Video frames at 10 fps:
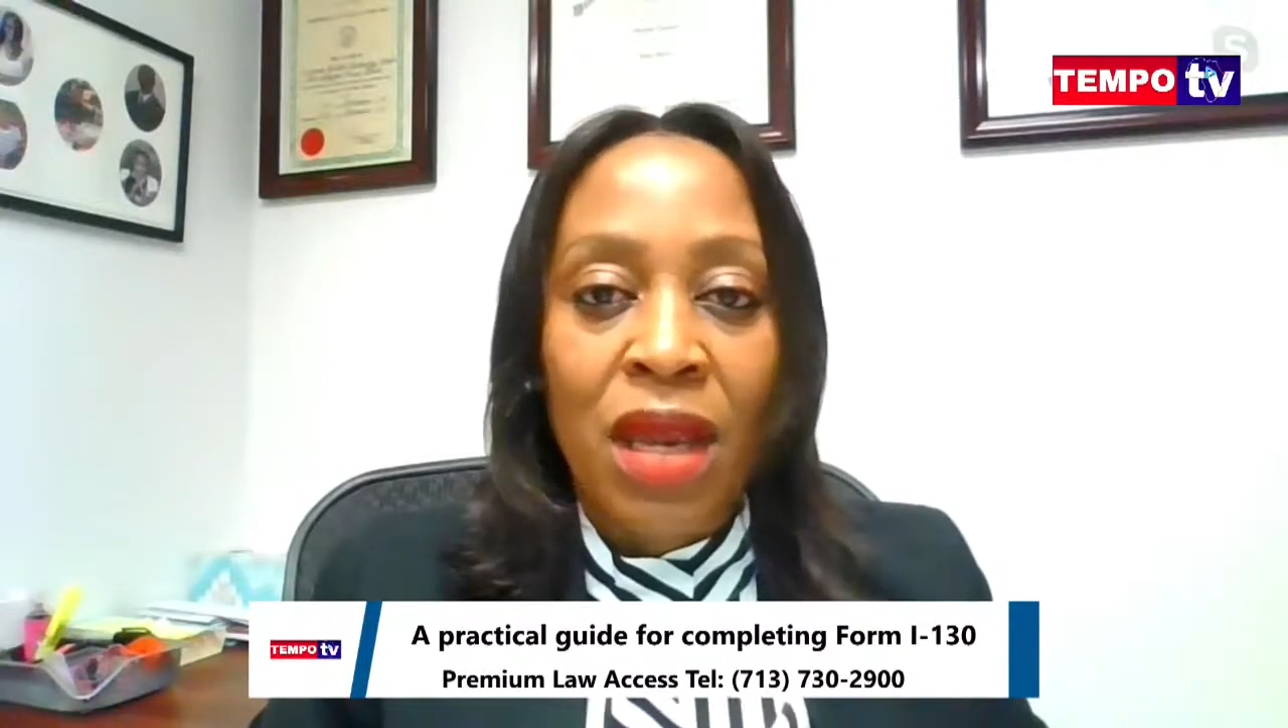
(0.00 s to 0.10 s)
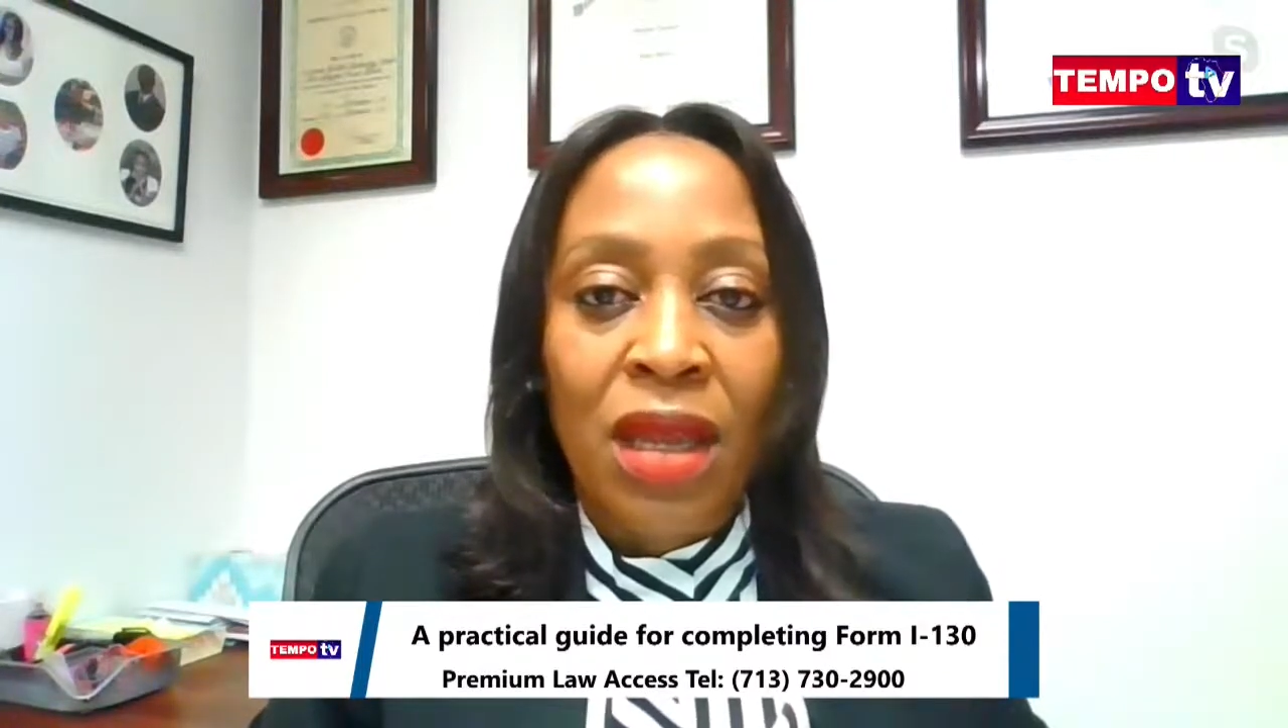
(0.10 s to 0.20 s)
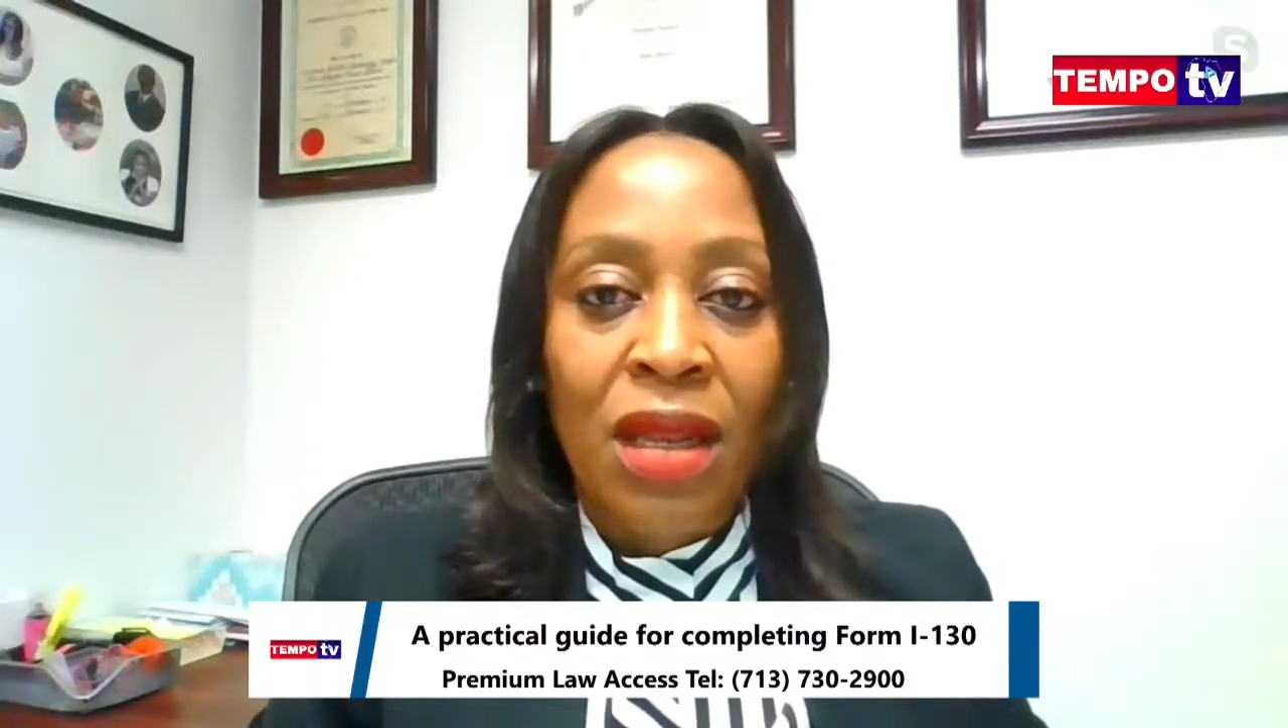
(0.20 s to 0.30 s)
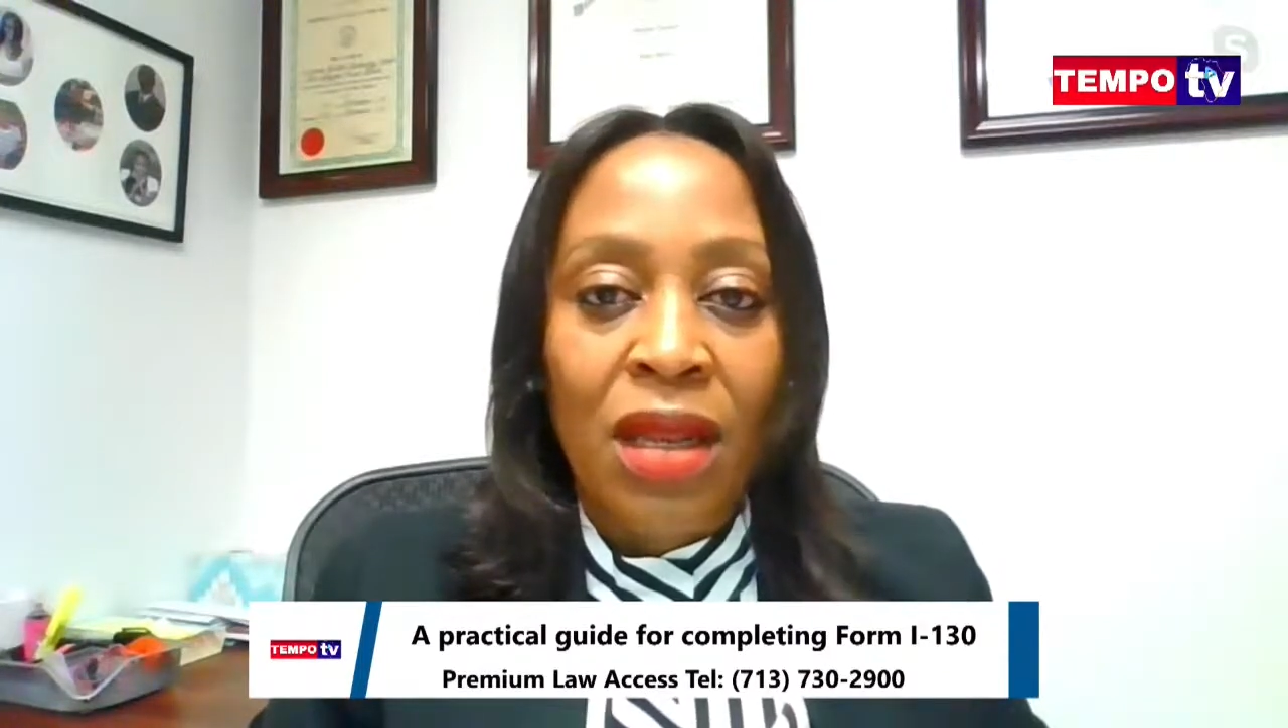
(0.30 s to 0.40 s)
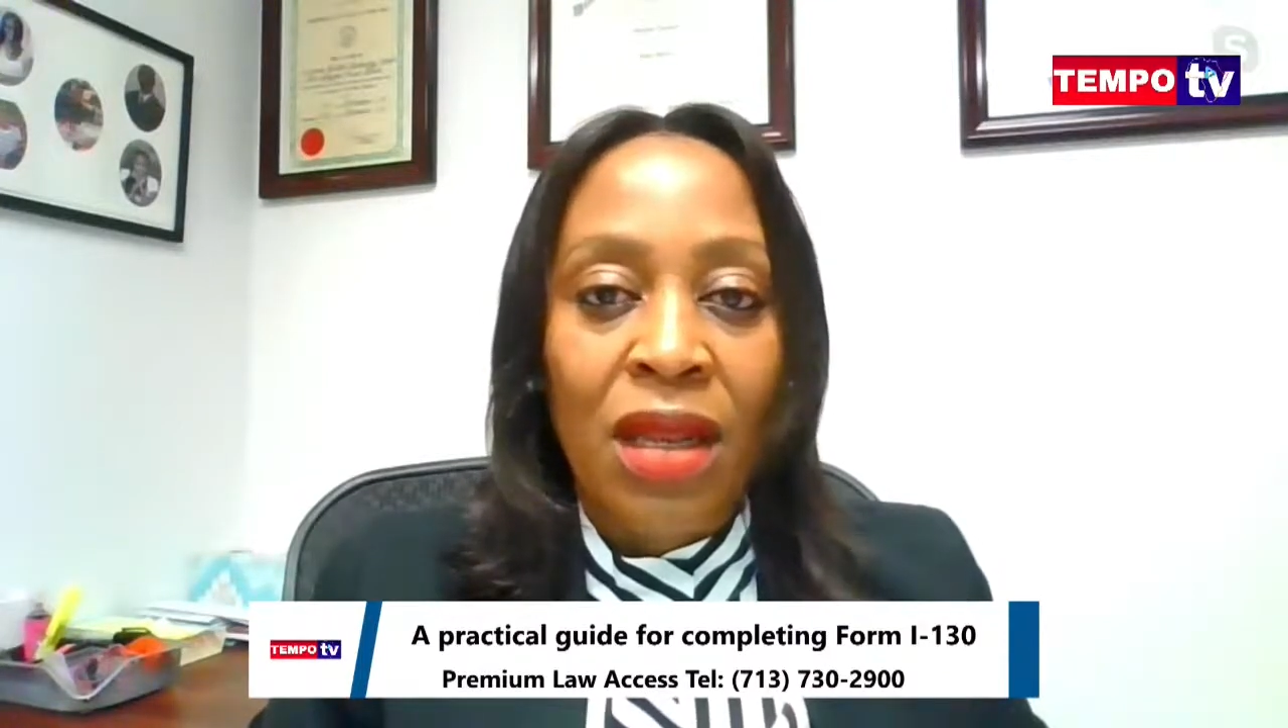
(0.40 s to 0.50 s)

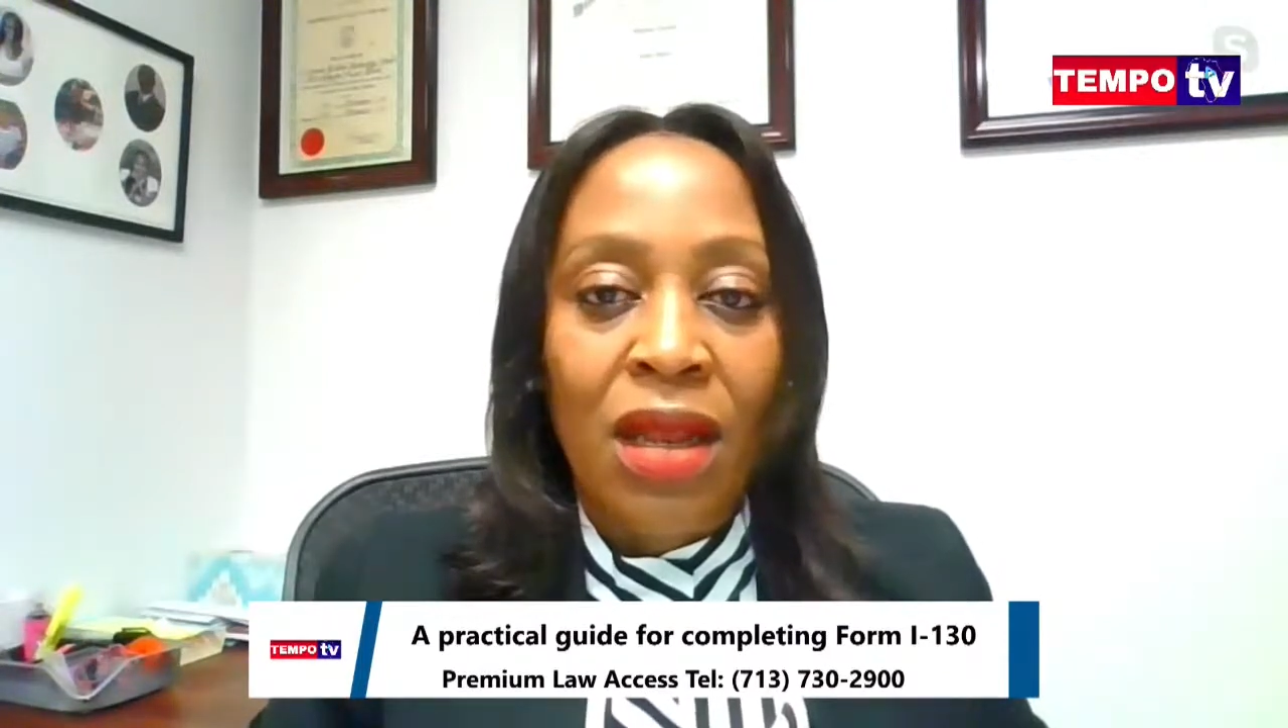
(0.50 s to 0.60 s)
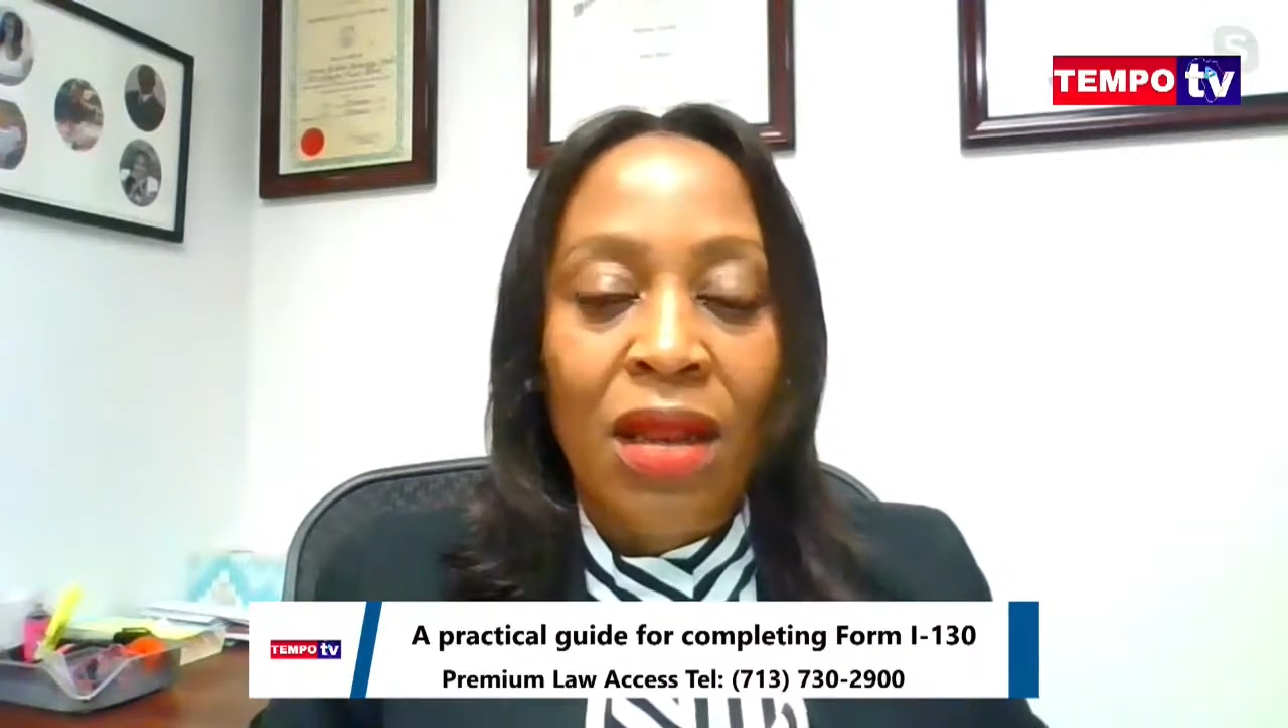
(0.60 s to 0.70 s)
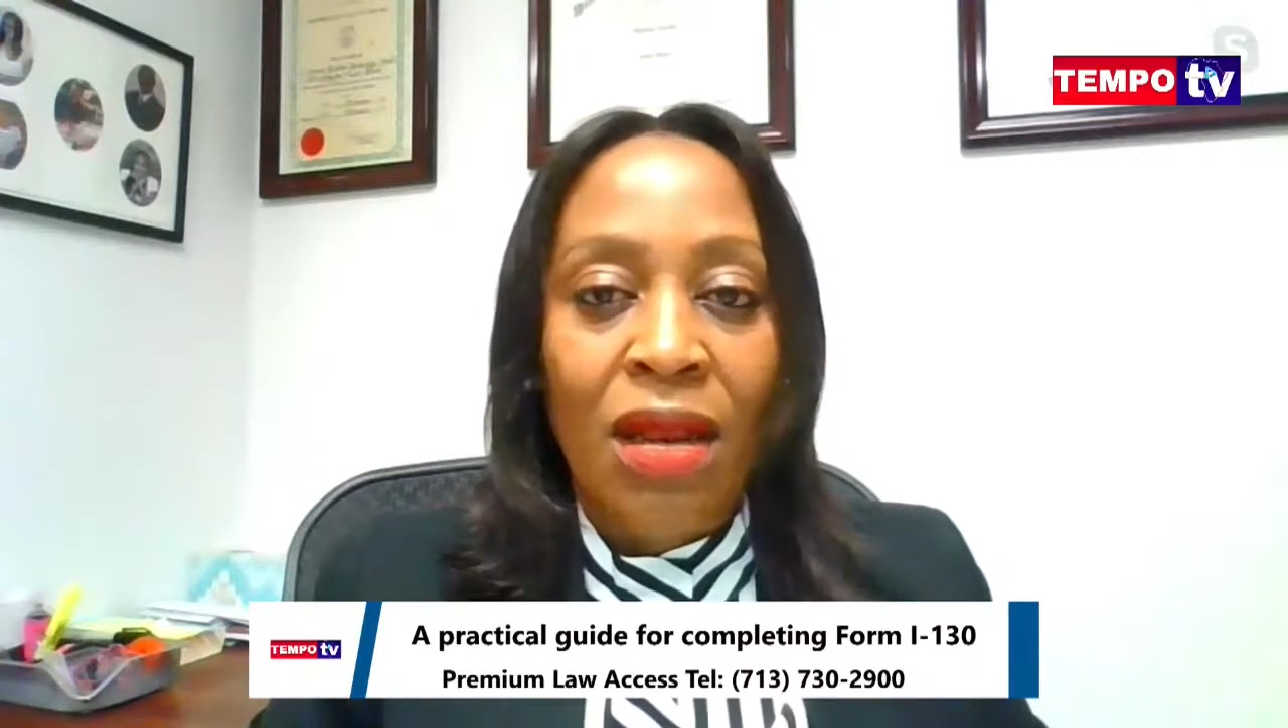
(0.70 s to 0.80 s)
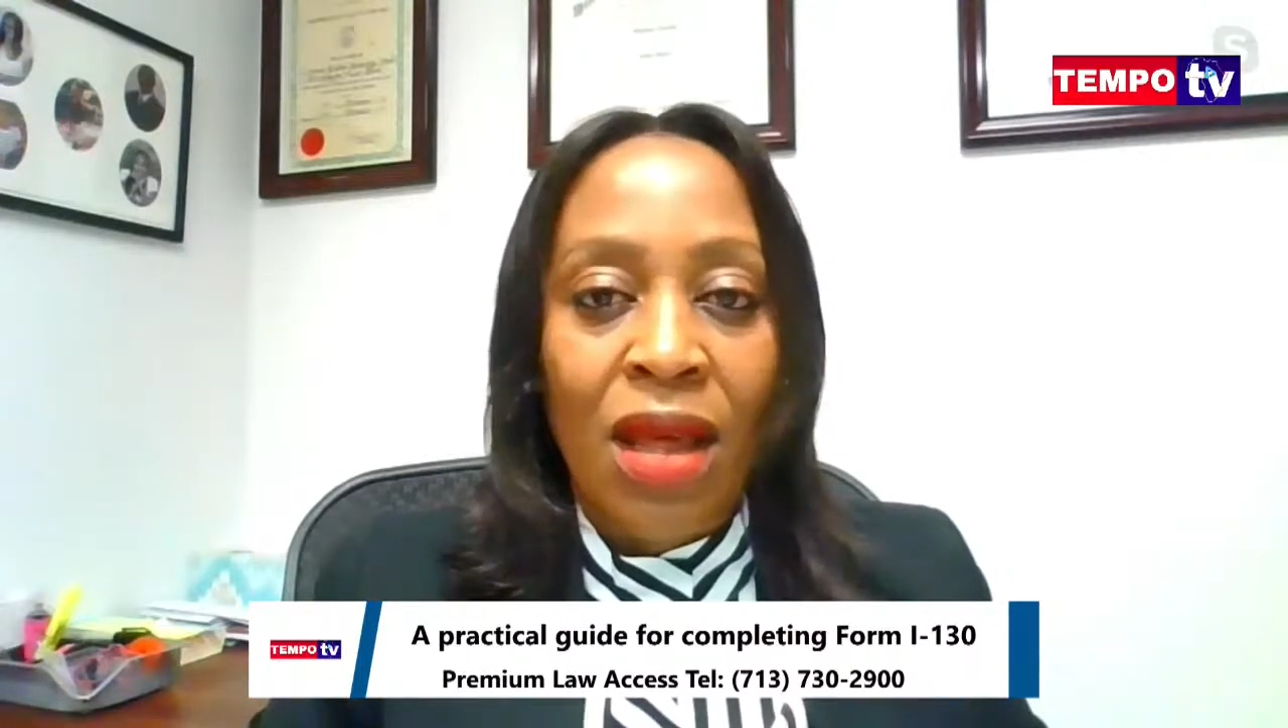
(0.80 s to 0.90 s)
mean